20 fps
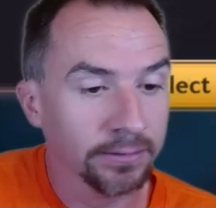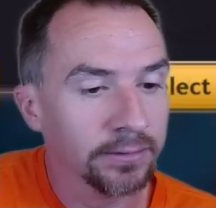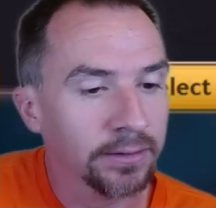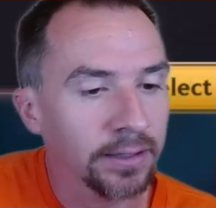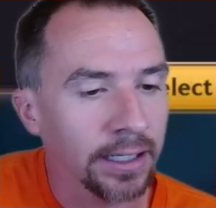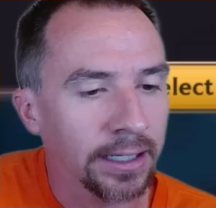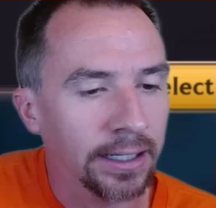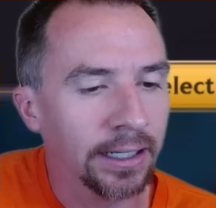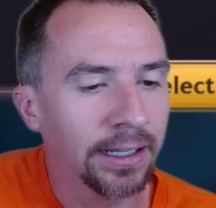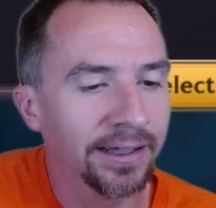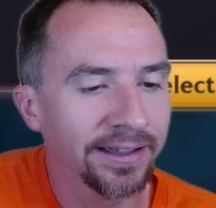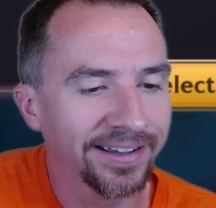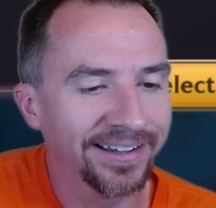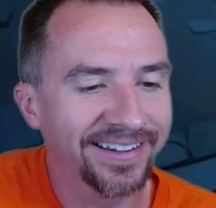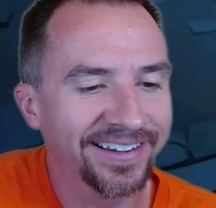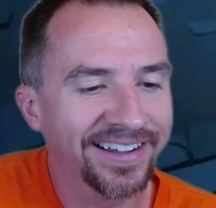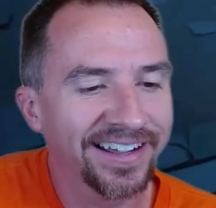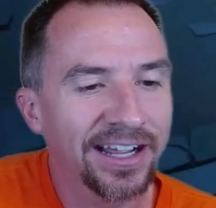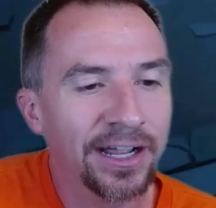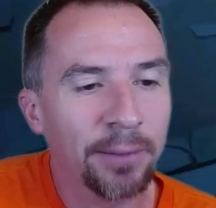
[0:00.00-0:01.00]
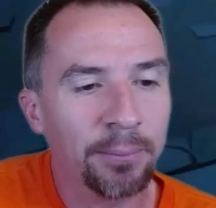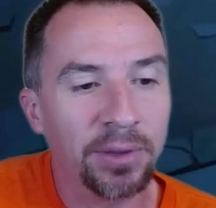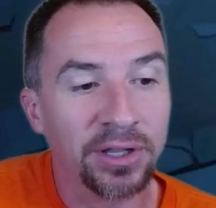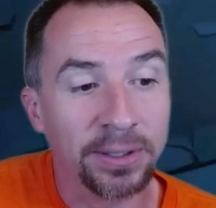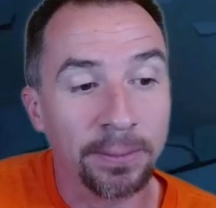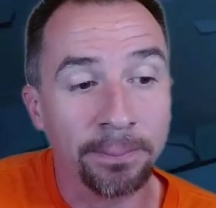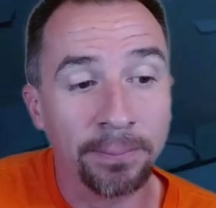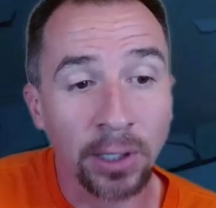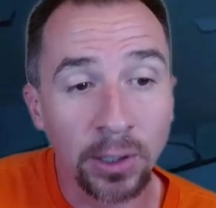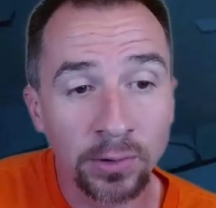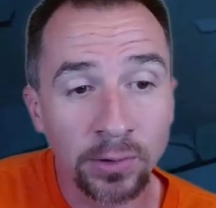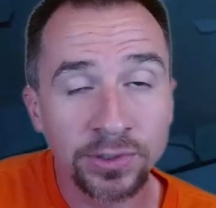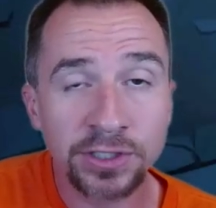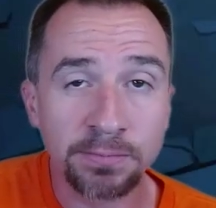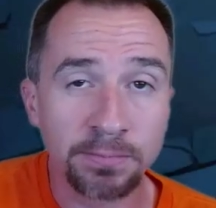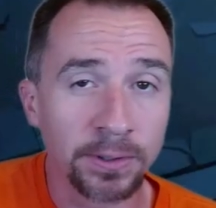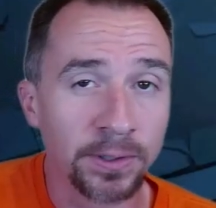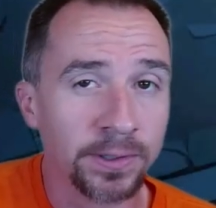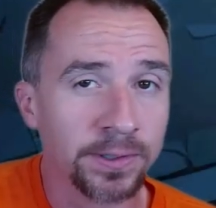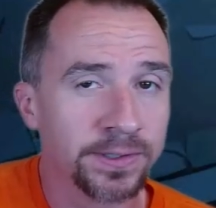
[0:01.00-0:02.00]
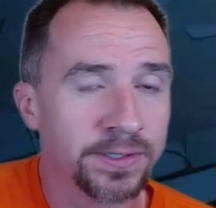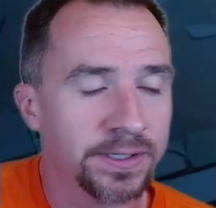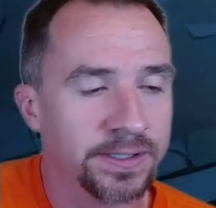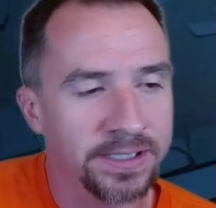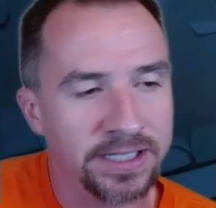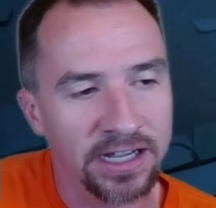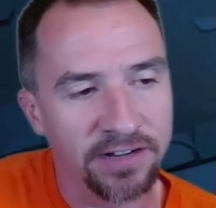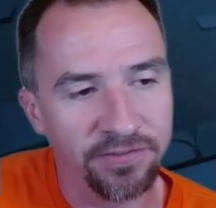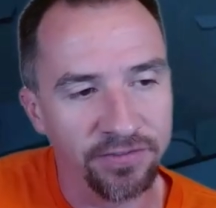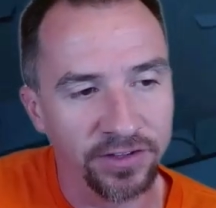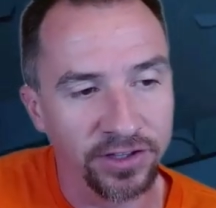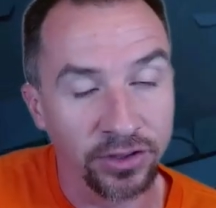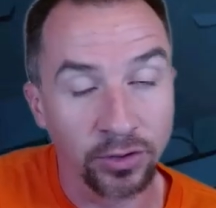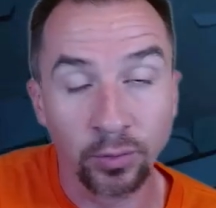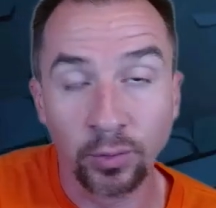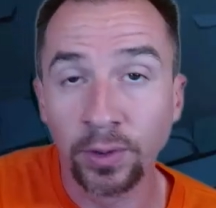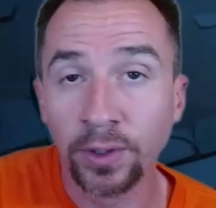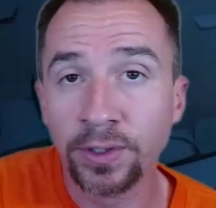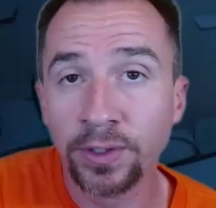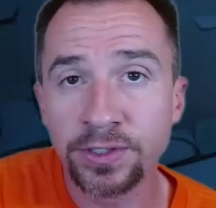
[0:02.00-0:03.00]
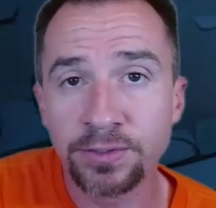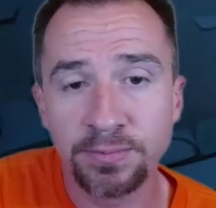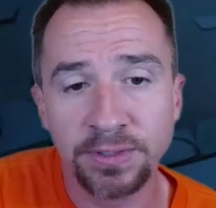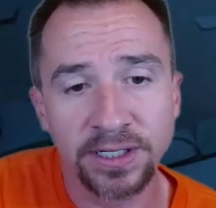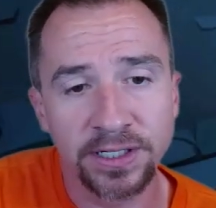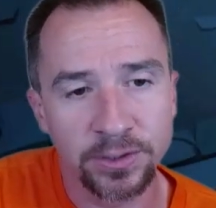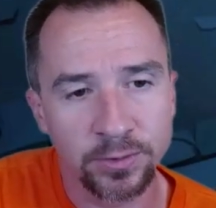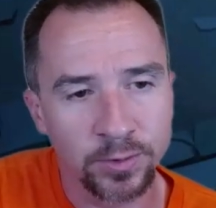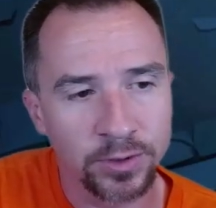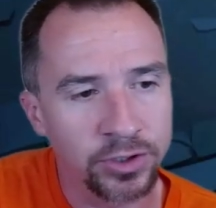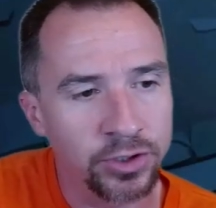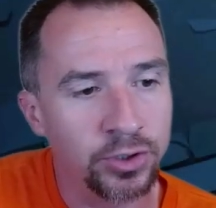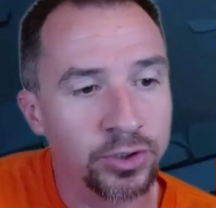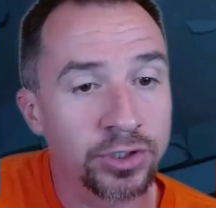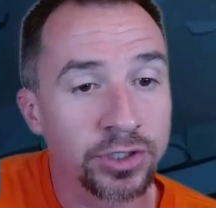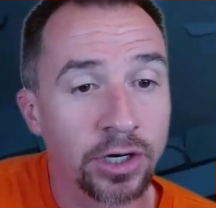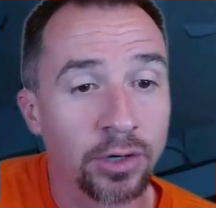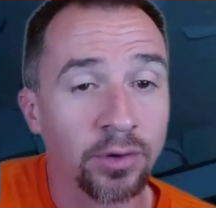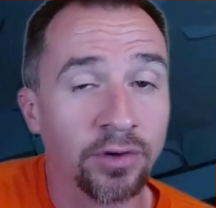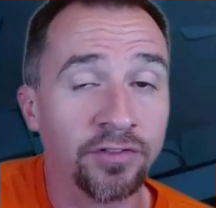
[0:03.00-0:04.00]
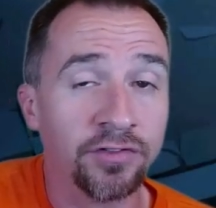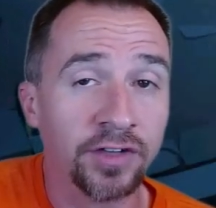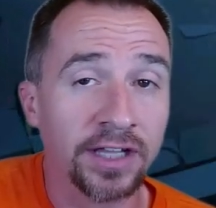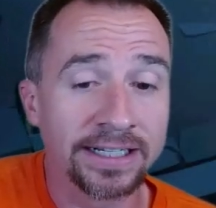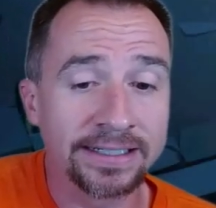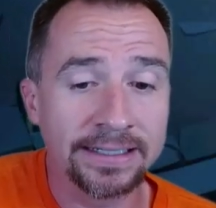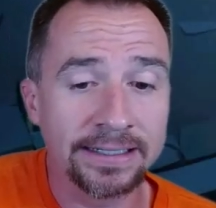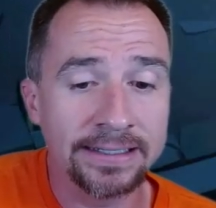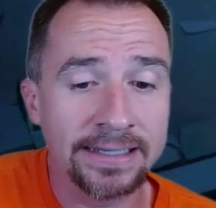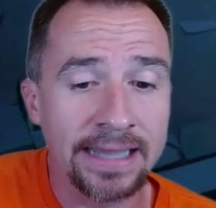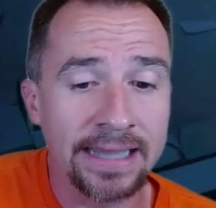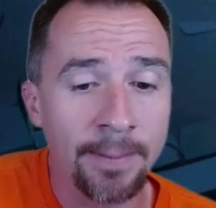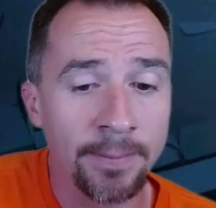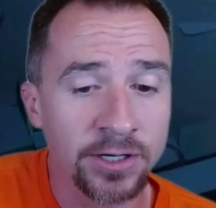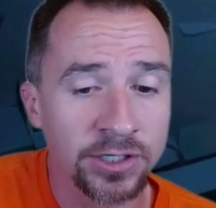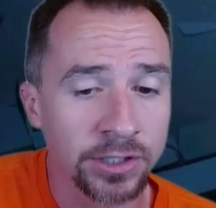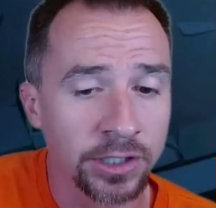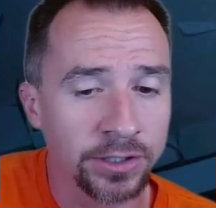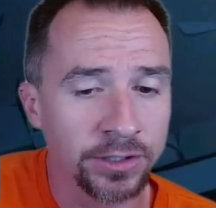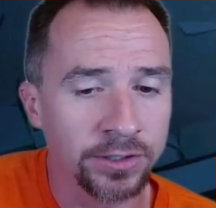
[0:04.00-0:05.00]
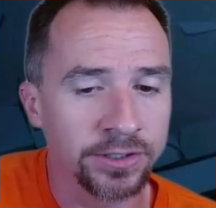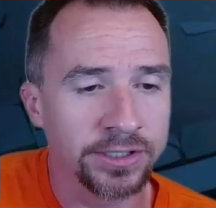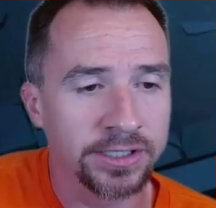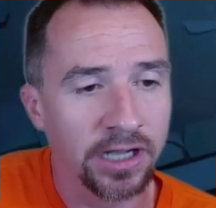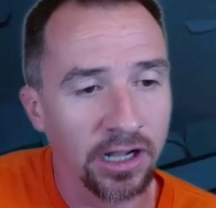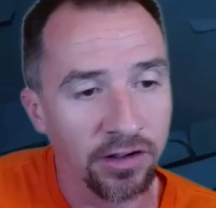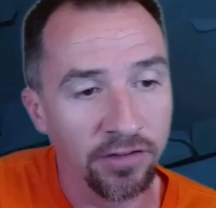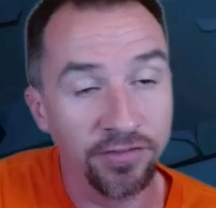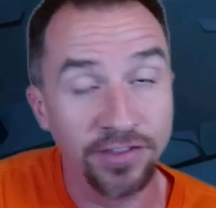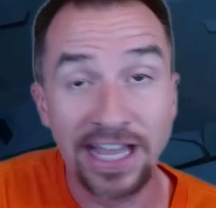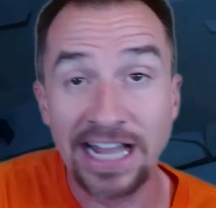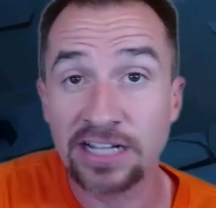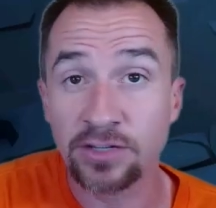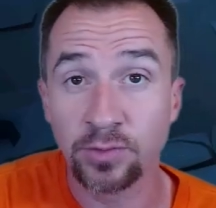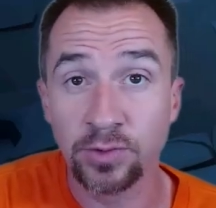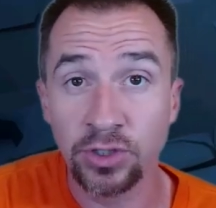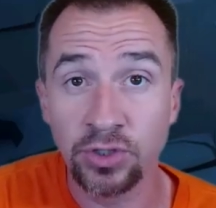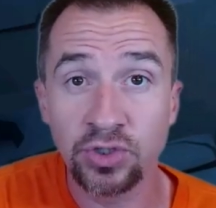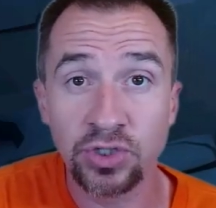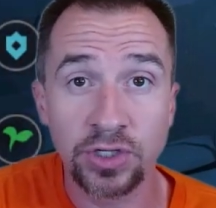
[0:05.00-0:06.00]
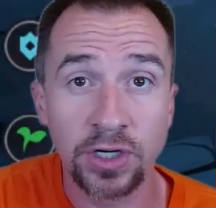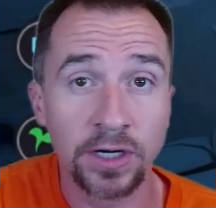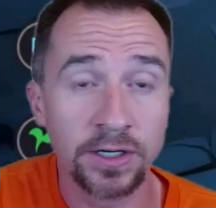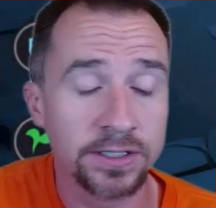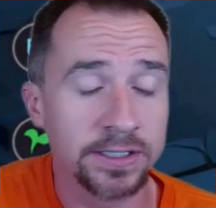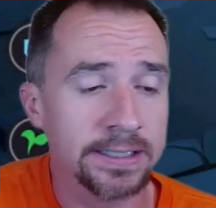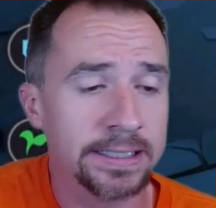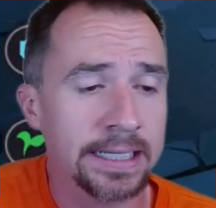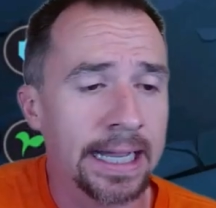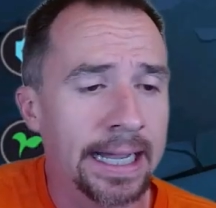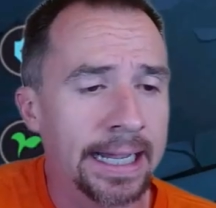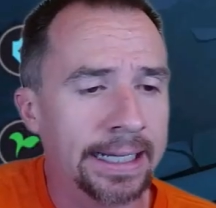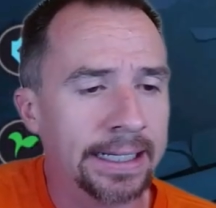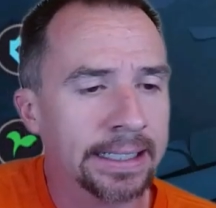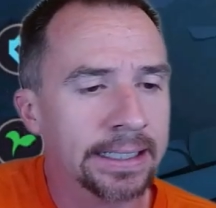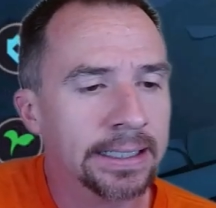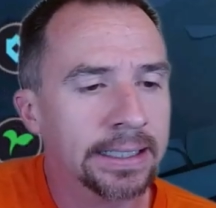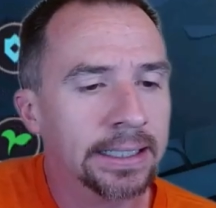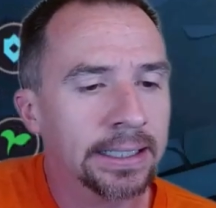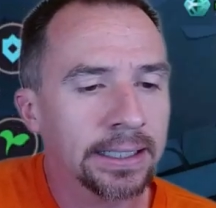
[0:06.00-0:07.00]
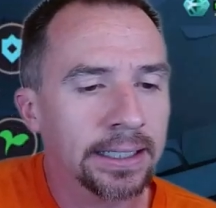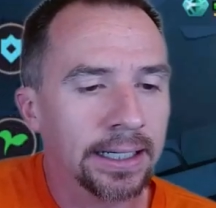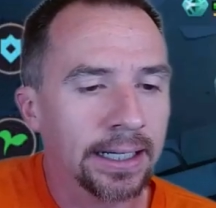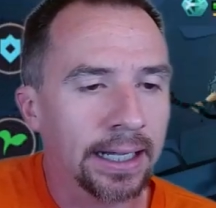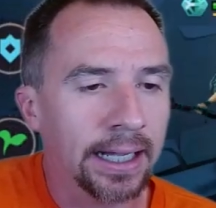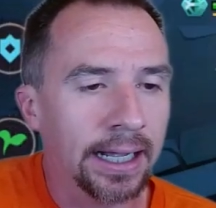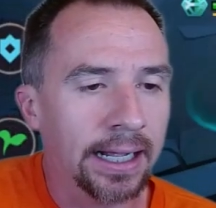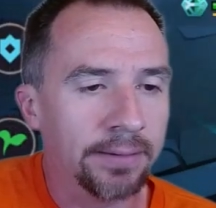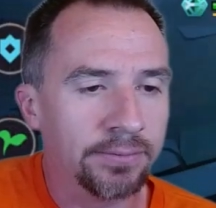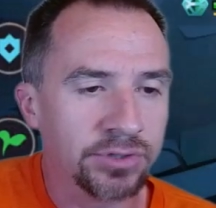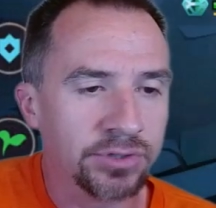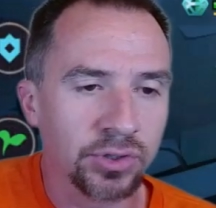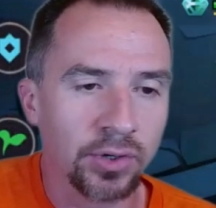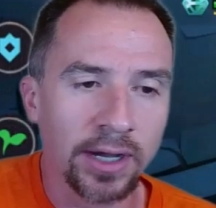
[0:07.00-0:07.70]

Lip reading: But the Bone Spurs is definitely the worst, because once you start reflecting damage on yourself, that's when you start to die. So